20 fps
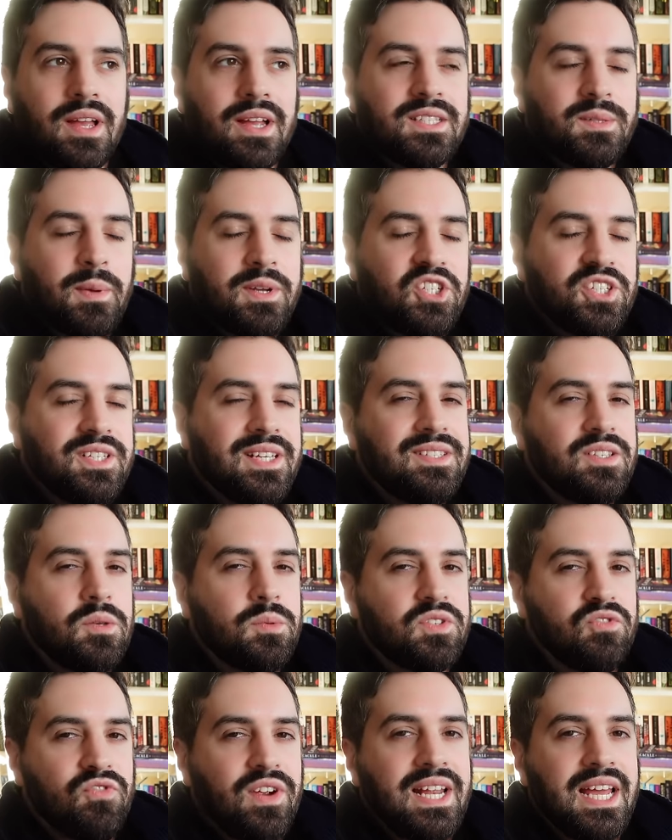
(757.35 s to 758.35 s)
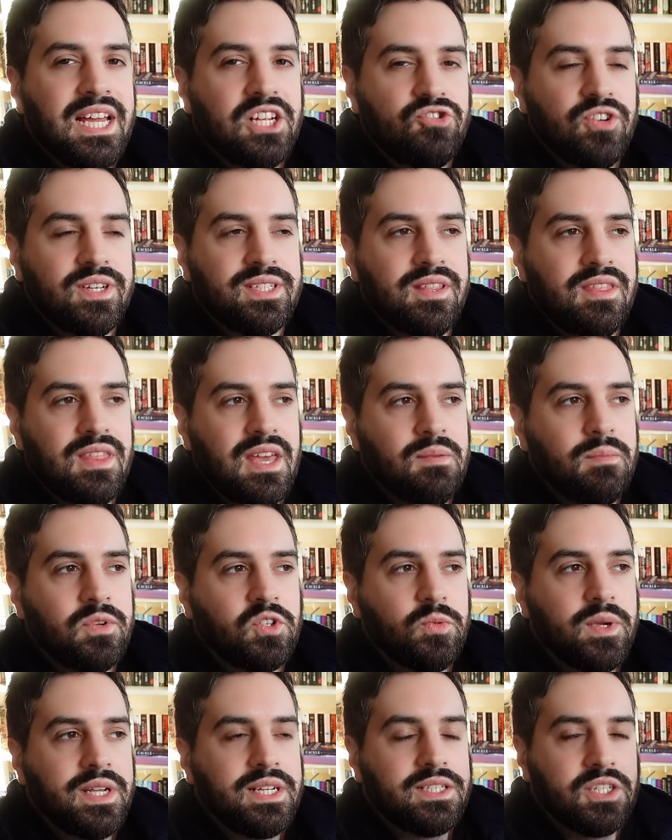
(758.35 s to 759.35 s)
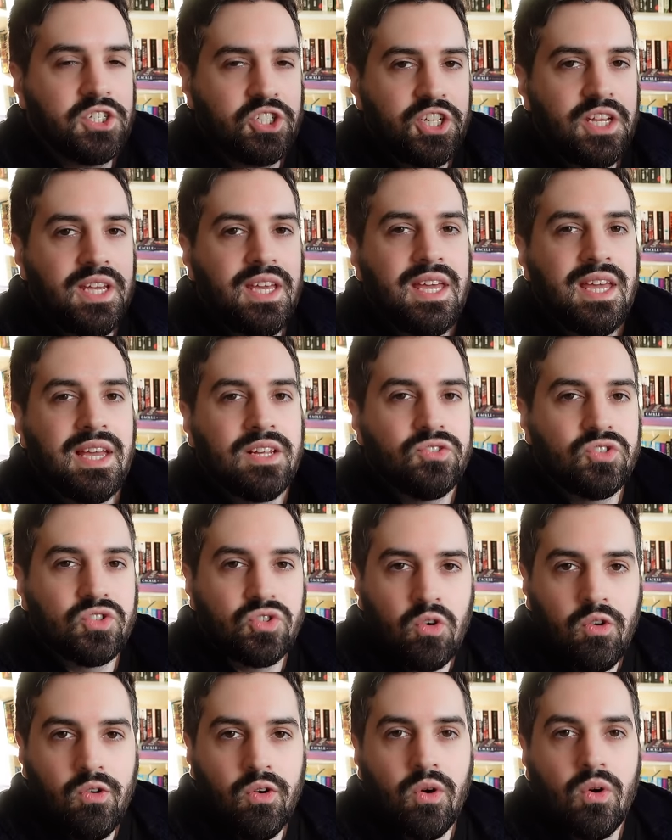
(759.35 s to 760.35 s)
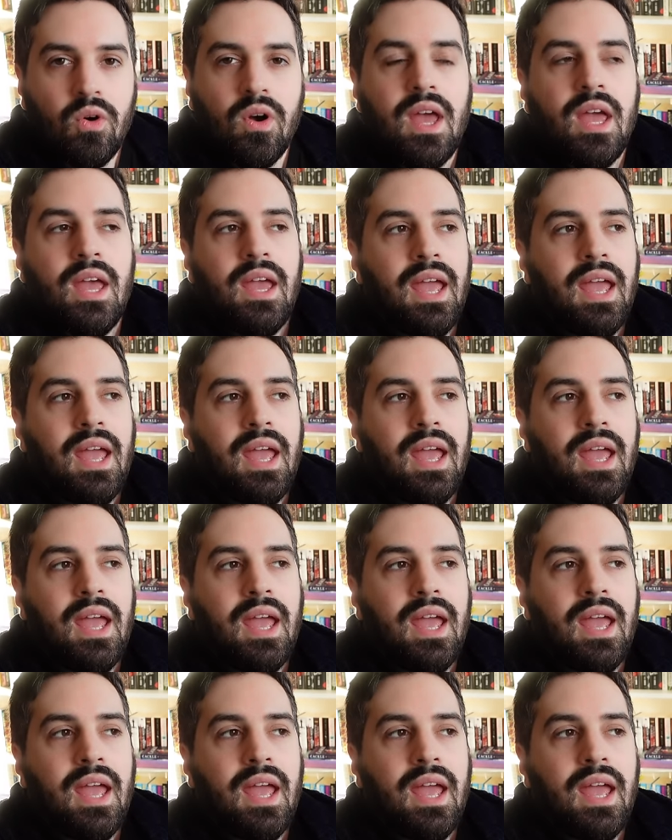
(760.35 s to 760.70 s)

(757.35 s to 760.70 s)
especially since there was a really interesting thing between Tashigi and Zoro